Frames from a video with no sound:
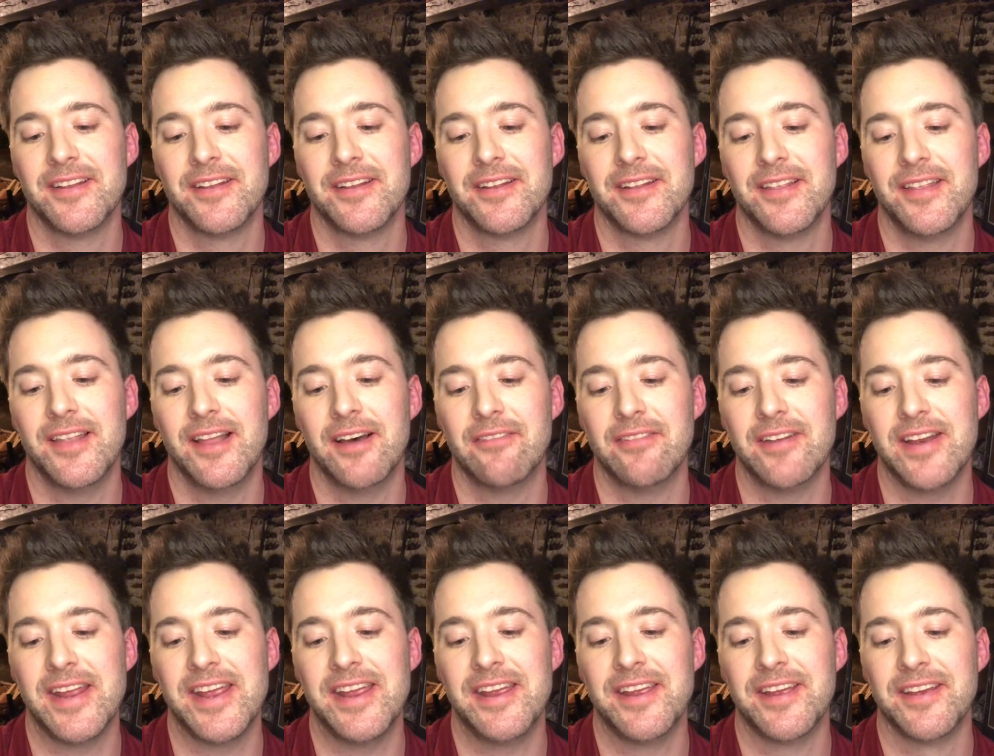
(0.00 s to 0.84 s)

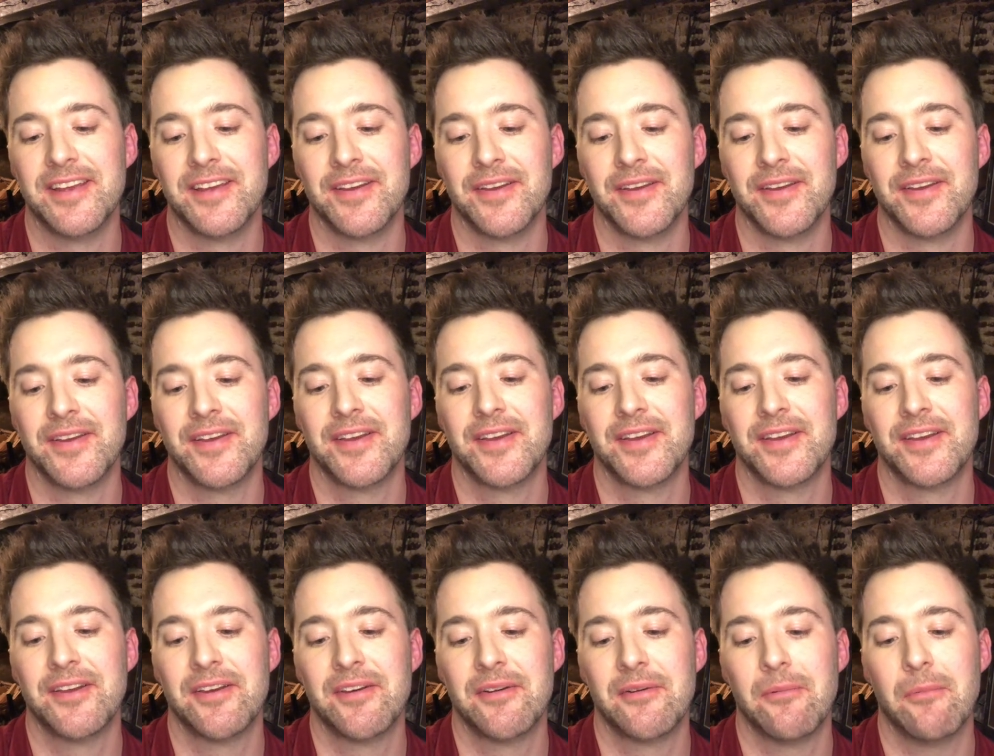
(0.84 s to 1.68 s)
lovely
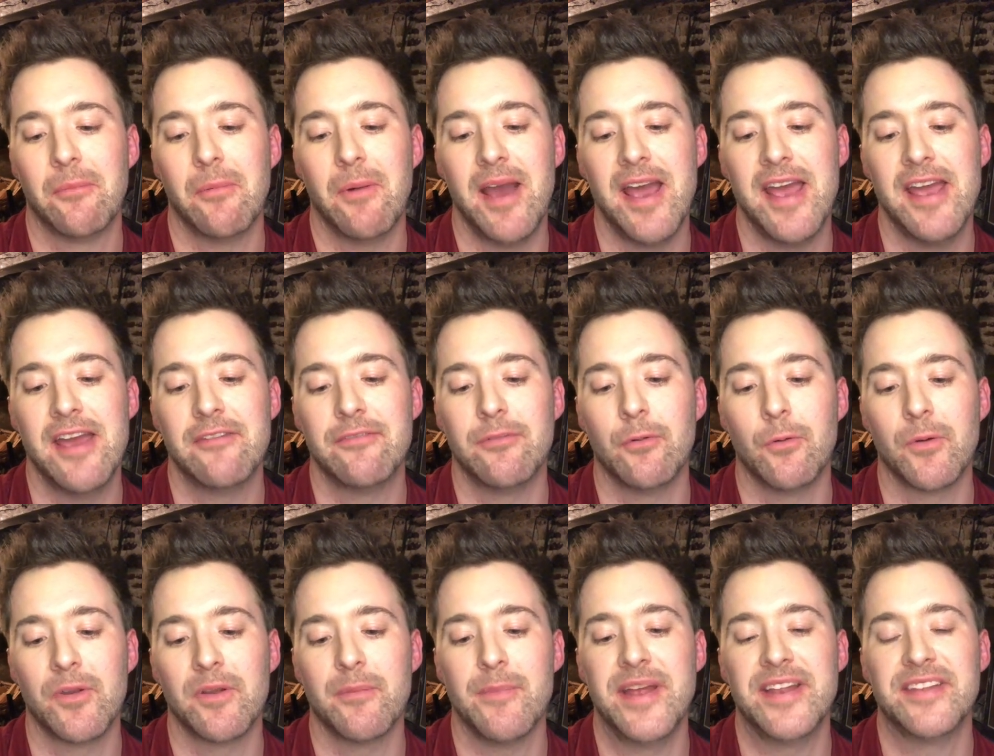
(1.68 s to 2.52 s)
way of
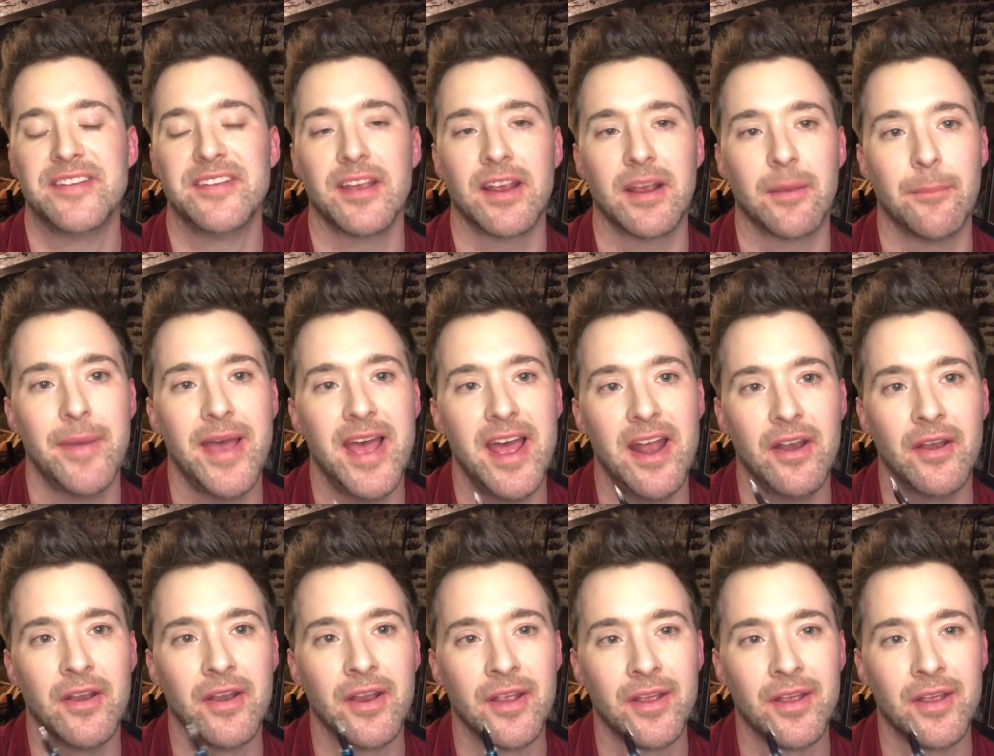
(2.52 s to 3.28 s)
ornamenting a pen.